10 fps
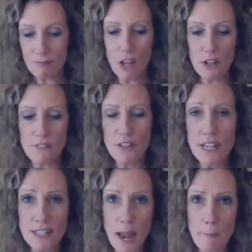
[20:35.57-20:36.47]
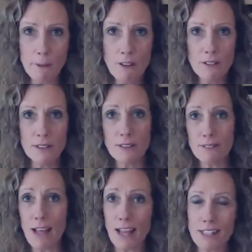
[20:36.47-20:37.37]
I'll give you an example.
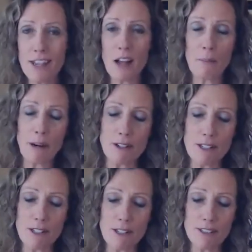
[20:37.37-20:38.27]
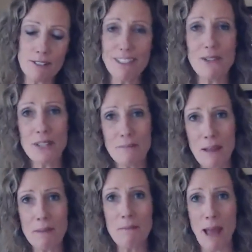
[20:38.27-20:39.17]
As a young person, you
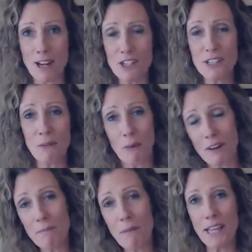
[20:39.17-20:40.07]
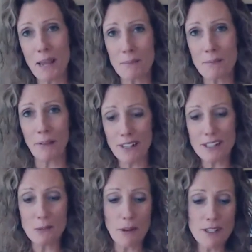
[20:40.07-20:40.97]
can maybe imagine that one of my
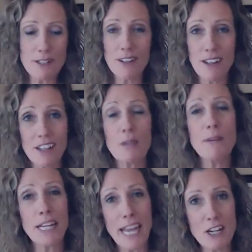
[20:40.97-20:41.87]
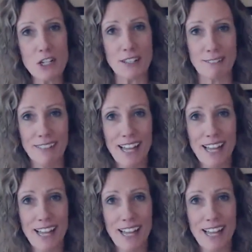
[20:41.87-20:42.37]
CAPEabilities was communication.